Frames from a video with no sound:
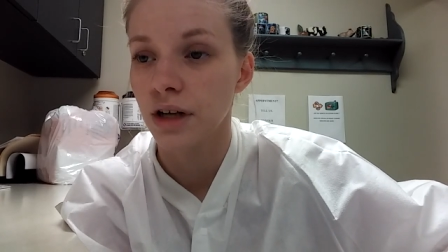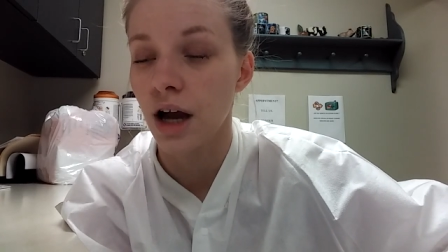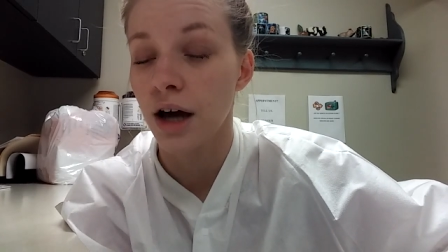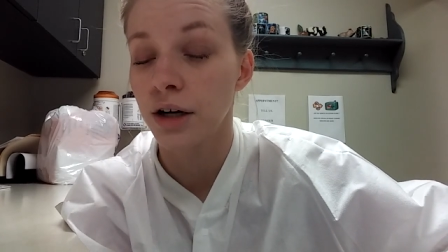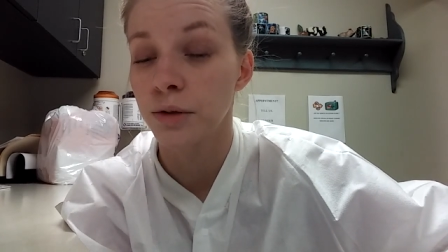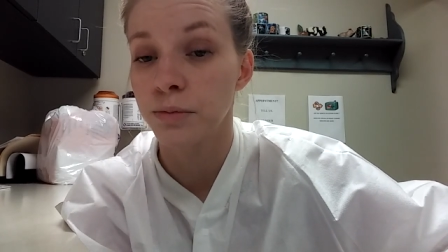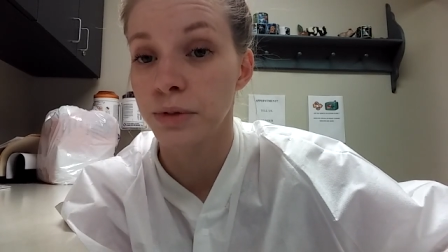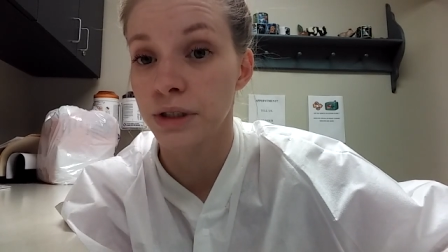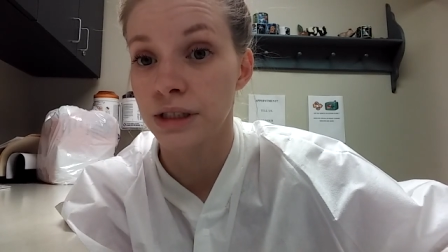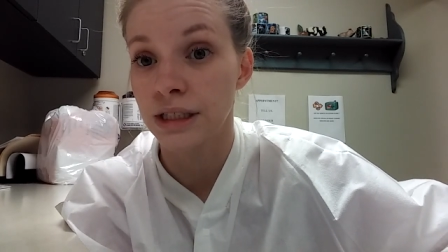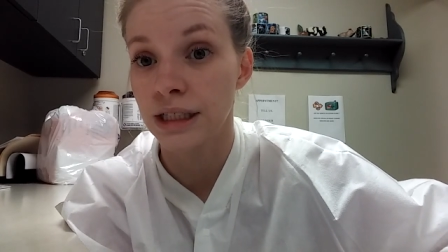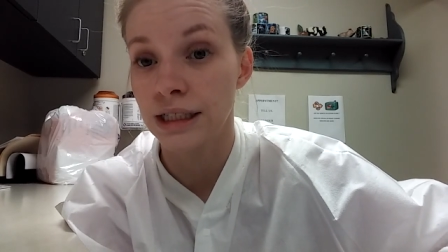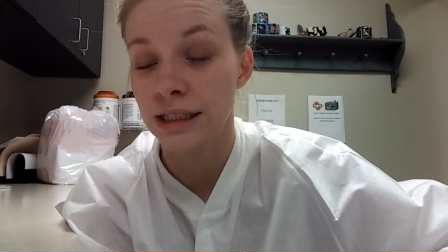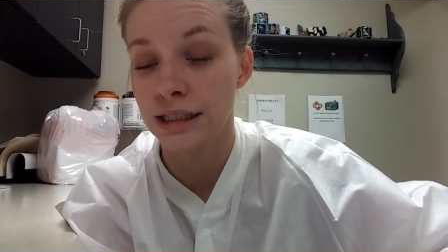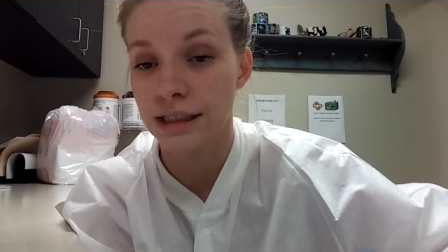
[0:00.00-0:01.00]

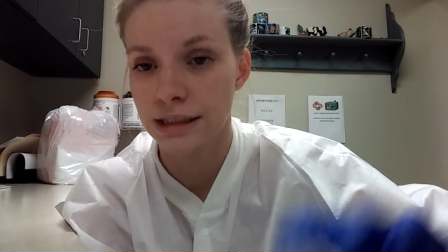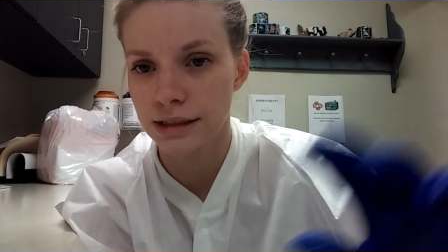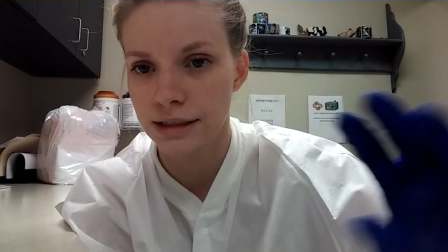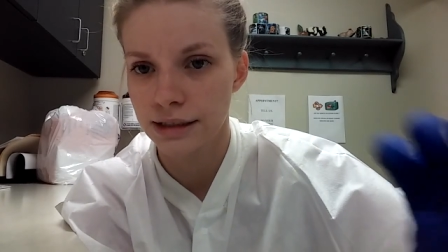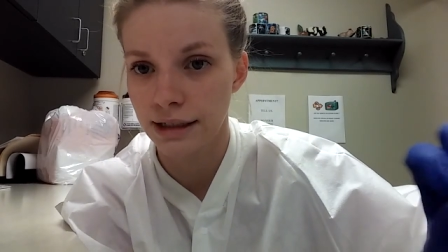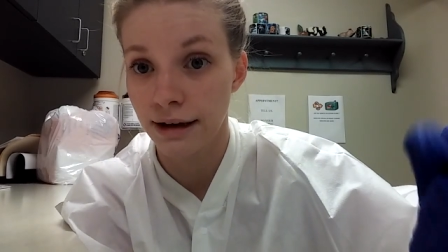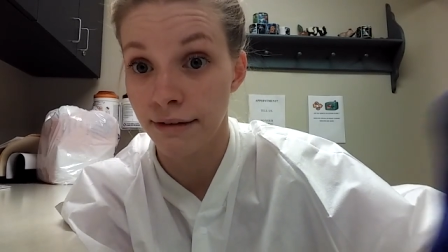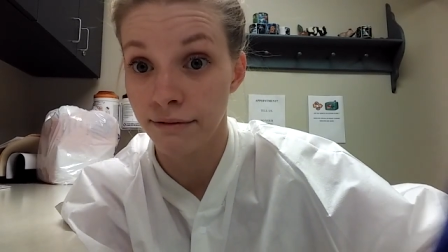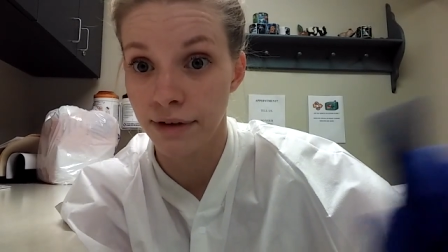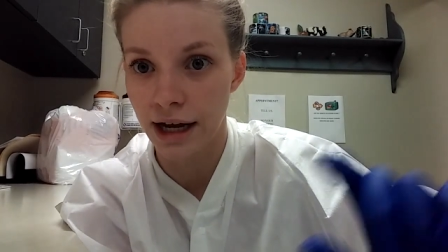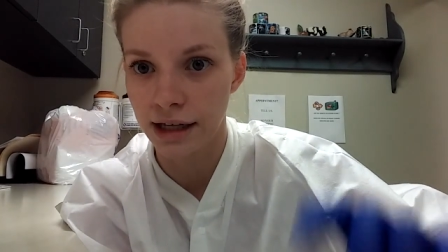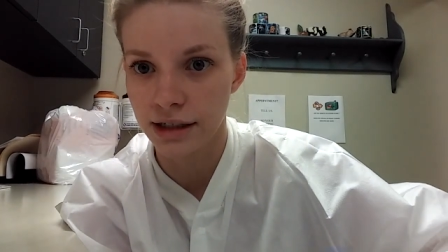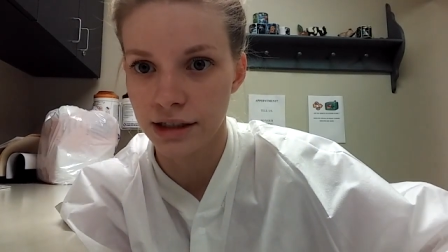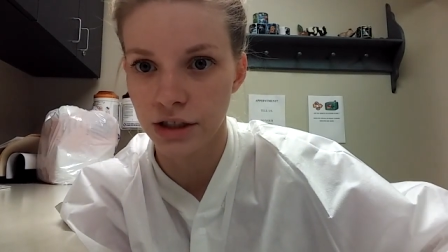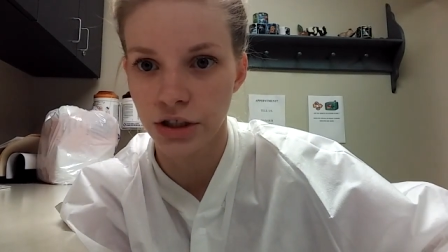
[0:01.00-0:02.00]
100%
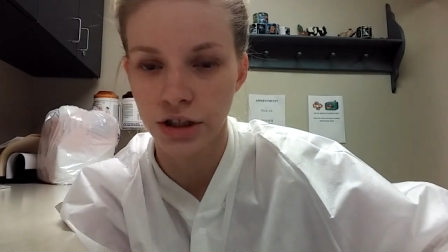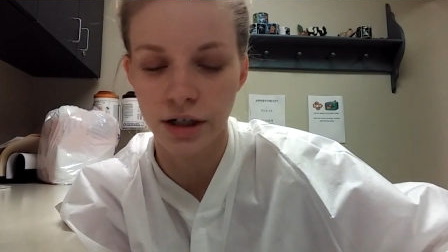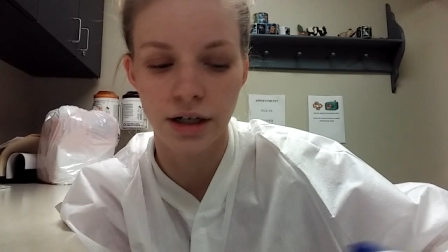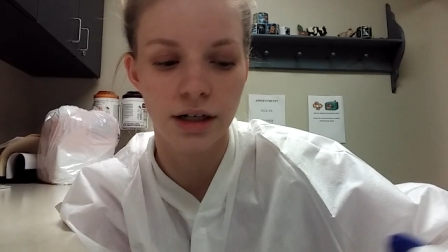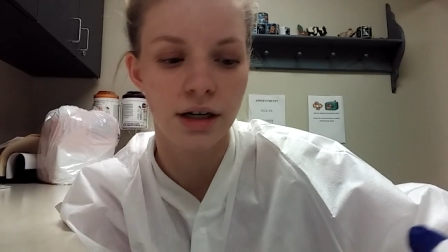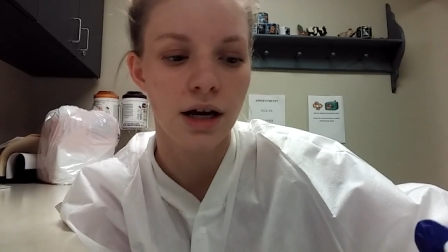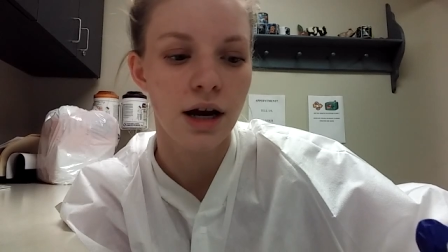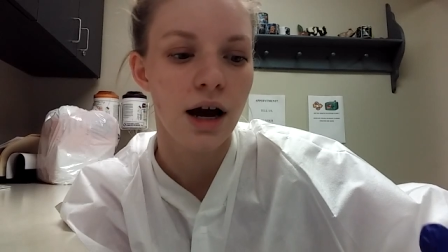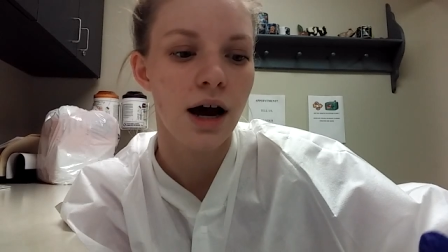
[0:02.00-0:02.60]
valid urine.